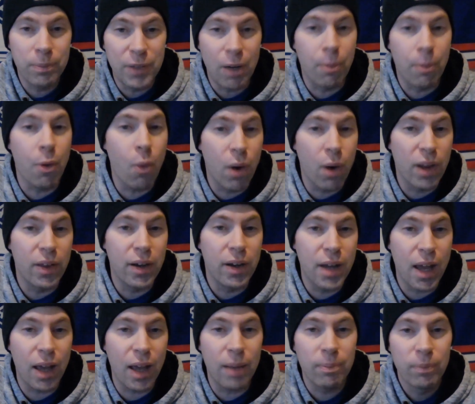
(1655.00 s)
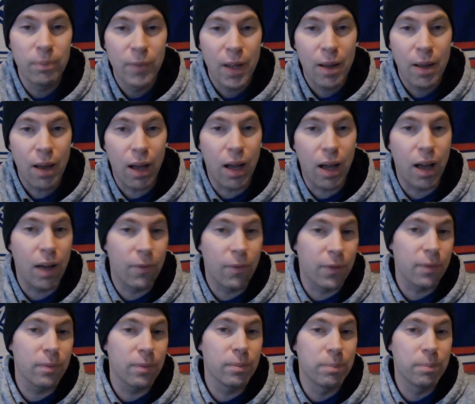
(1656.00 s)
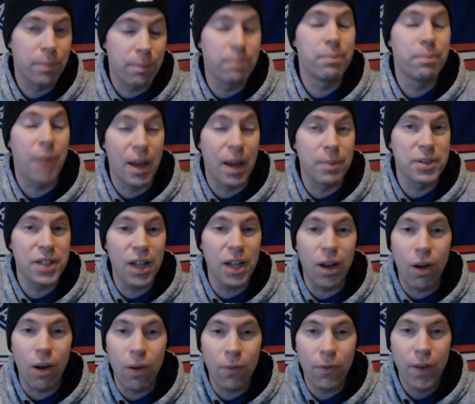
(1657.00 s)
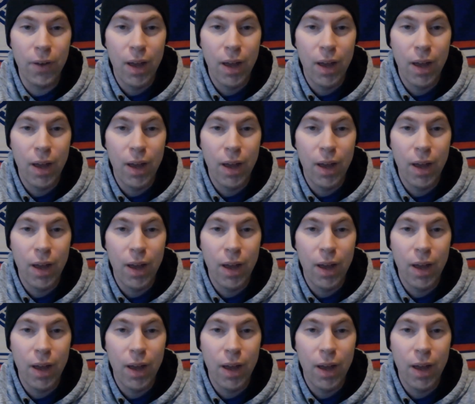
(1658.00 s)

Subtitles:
put one in the net by himself.